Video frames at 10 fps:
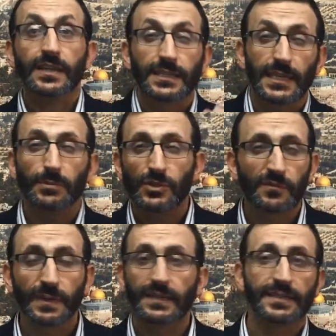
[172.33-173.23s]
there seems to
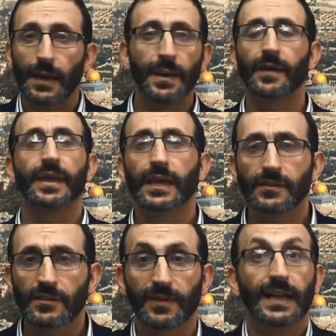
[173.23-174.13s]
have been somehow the hand
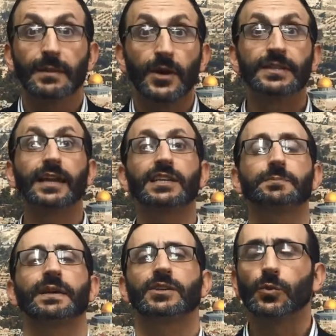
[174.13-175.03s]
of the divine in the most
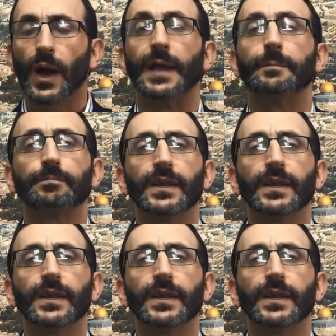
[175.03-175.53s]
unexpected way.